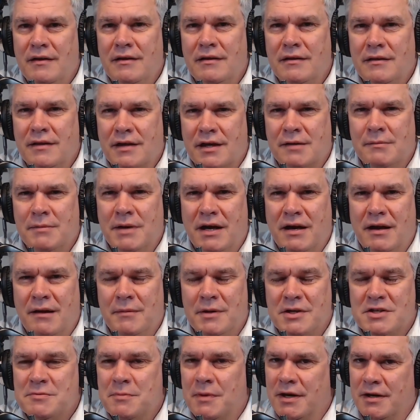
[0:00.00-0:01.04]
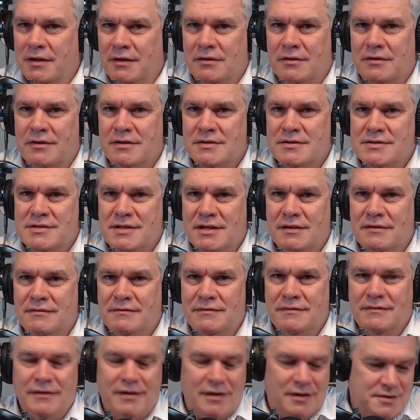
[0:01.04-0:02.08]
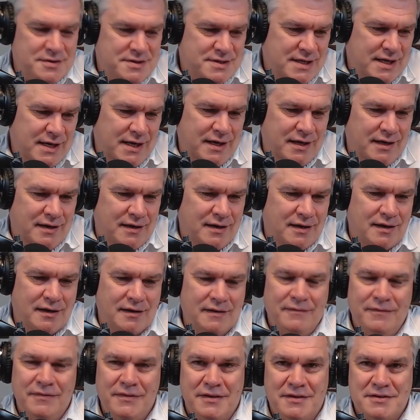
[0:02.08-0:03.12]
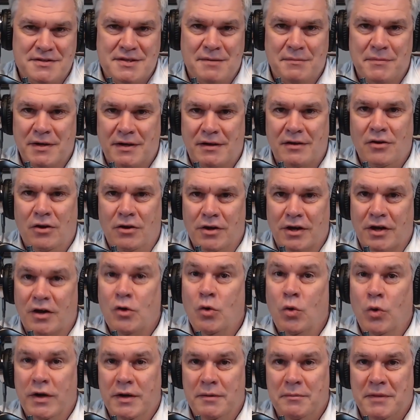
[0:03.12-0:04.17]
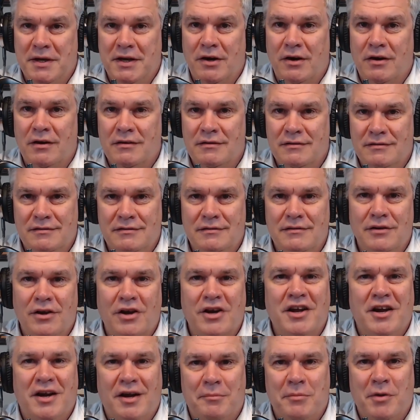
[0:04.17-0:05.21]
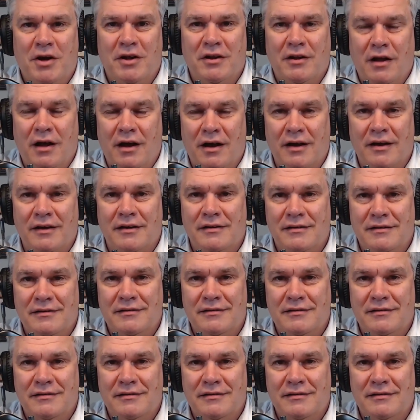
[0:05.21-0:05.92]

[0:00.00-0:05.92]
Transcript: Think about how much money you could save. There's a something called a quit meter. Look it up online.